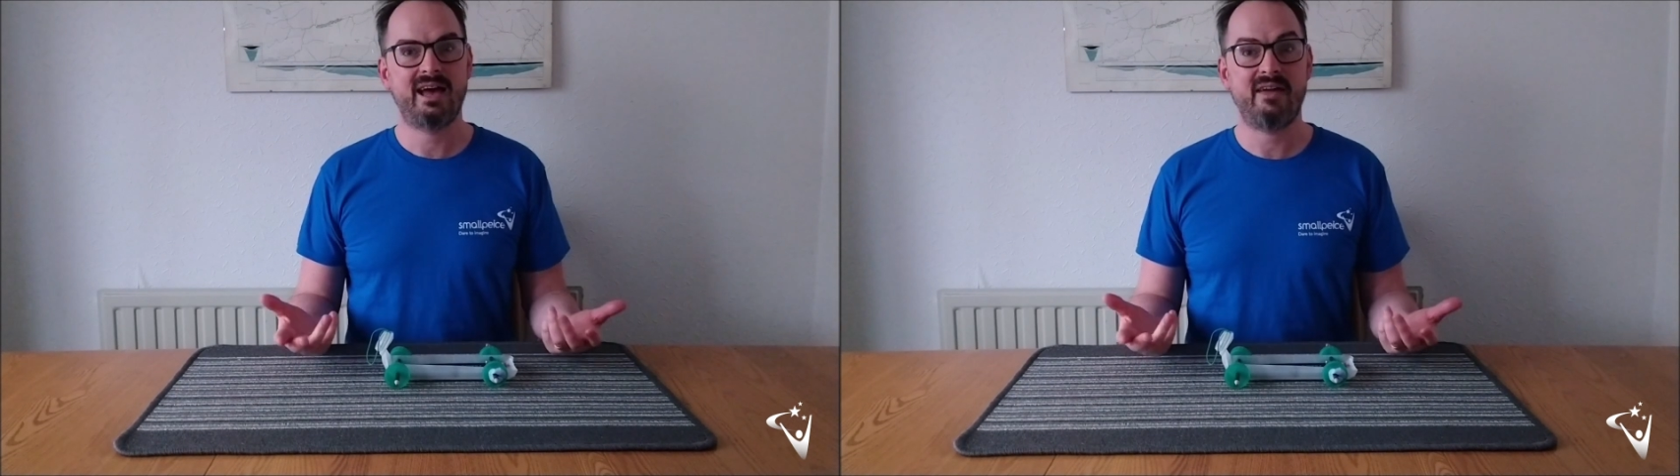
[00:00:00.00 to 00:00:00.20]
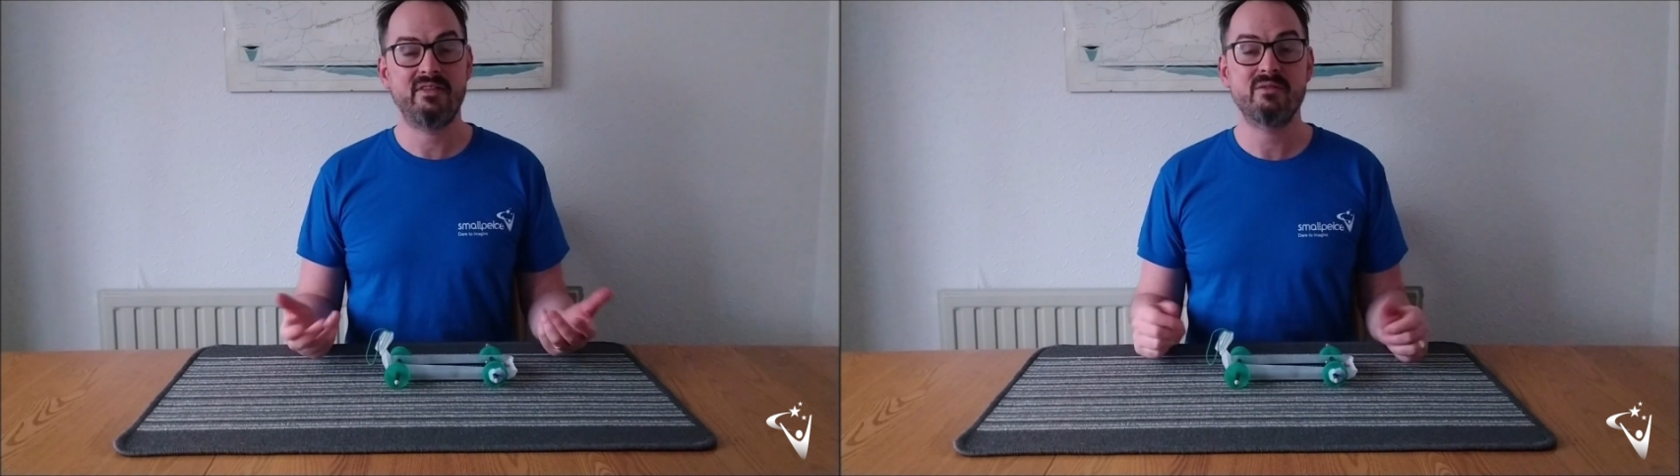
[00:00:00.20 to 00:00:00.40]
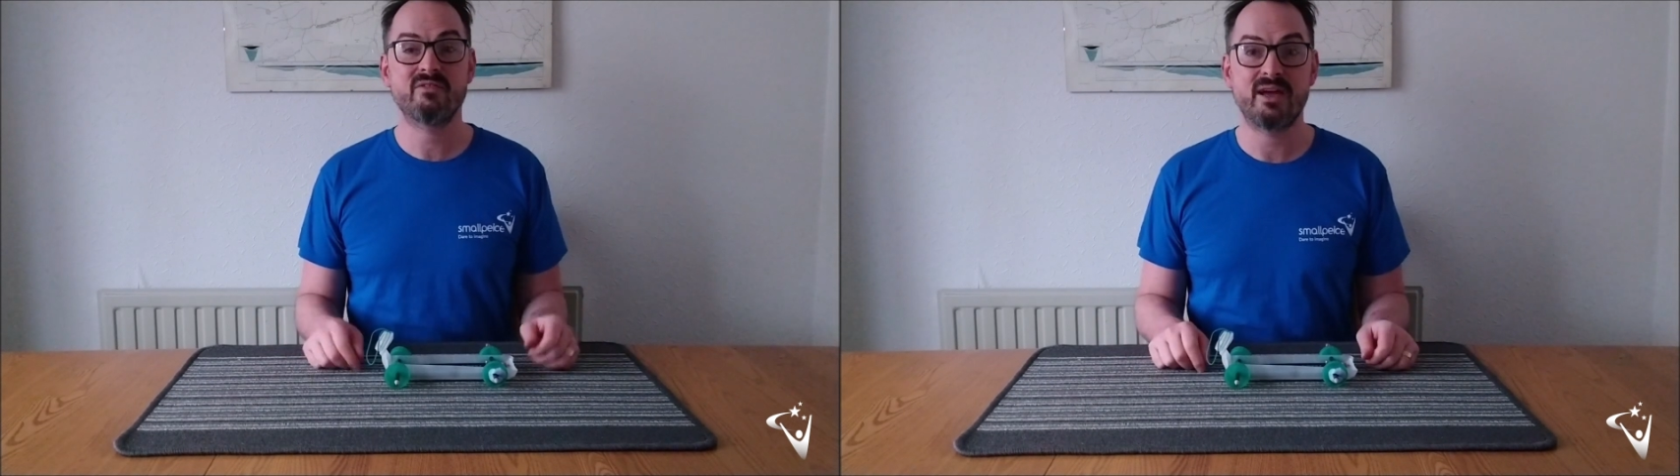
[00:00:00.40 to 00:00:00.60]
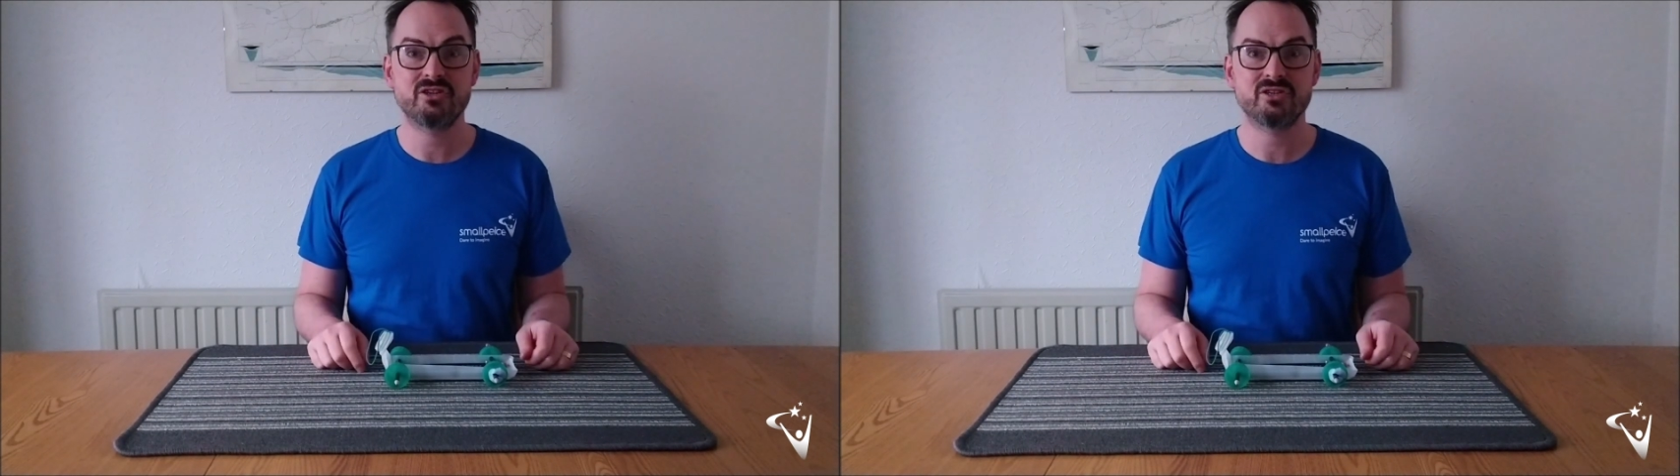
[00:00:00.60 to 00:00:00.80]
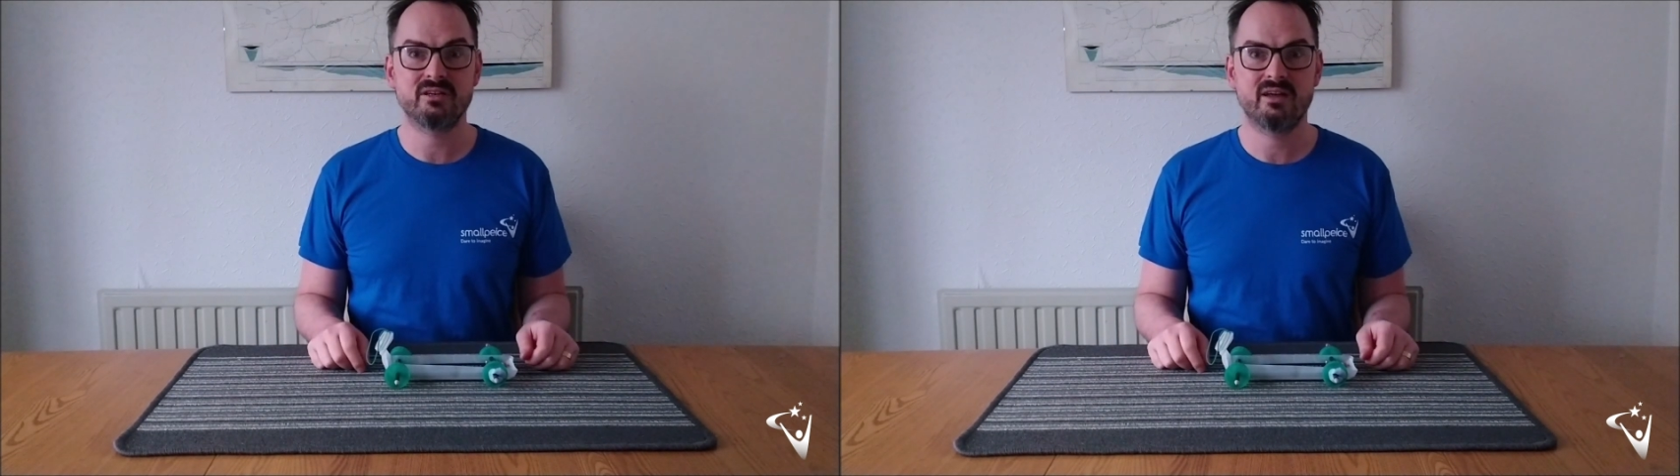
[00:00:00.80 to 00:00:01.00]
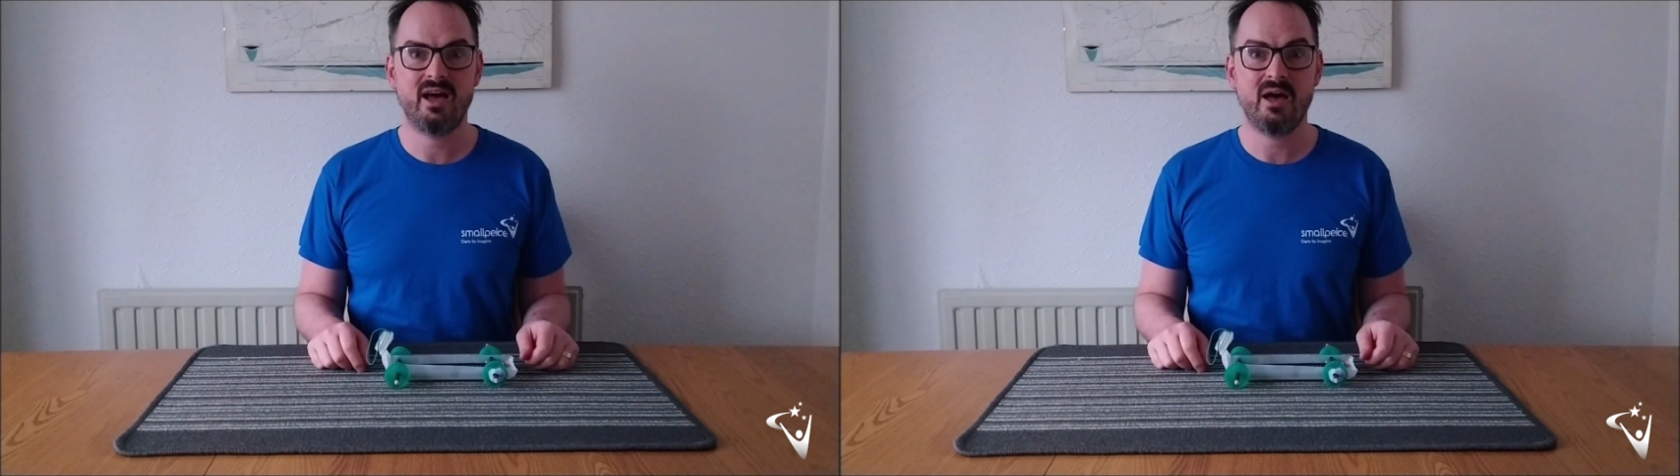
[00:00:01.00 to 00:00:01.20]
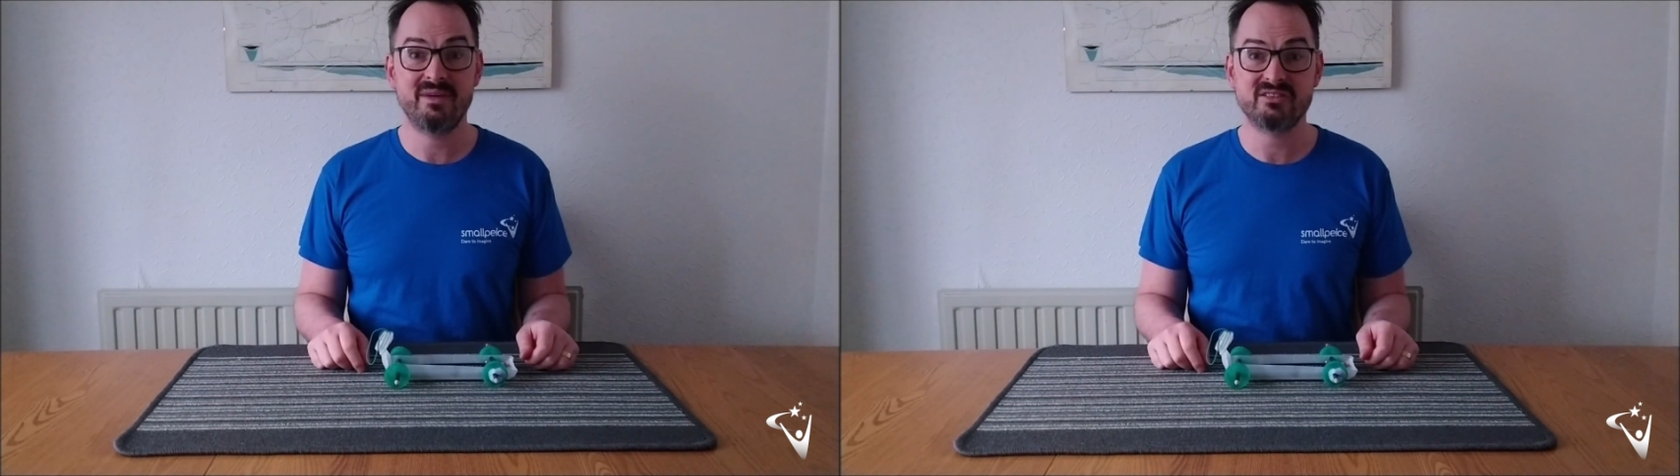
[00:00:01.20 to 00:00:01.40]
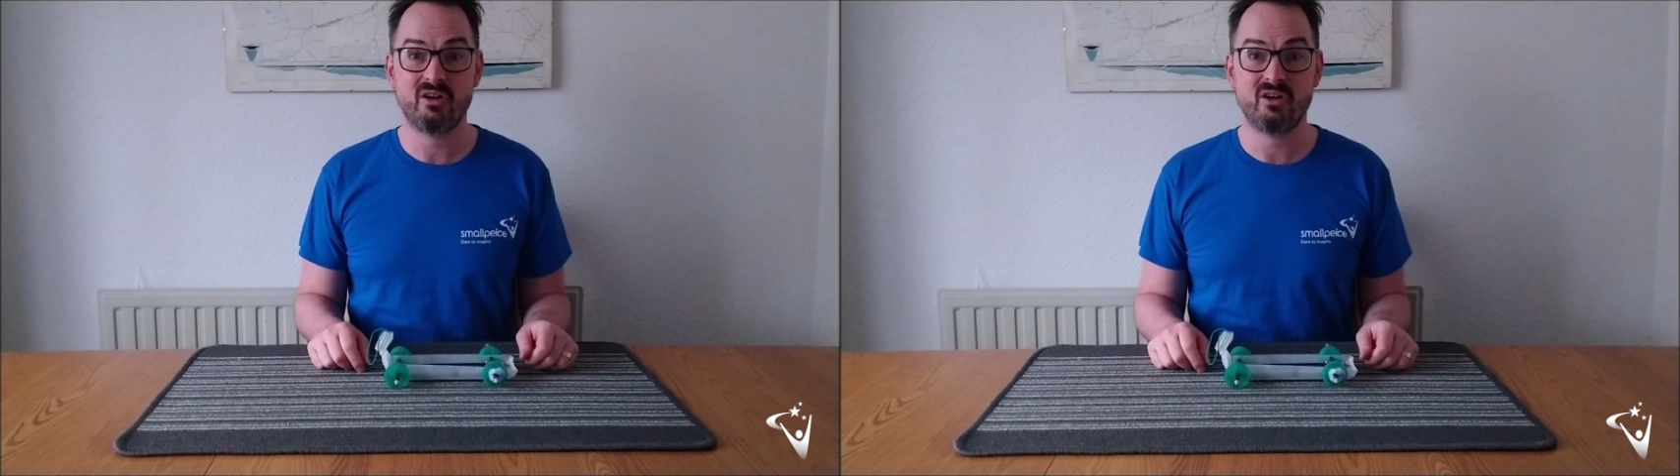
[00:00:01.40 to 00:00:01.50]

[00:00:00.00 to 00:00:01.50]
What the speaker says: and the information is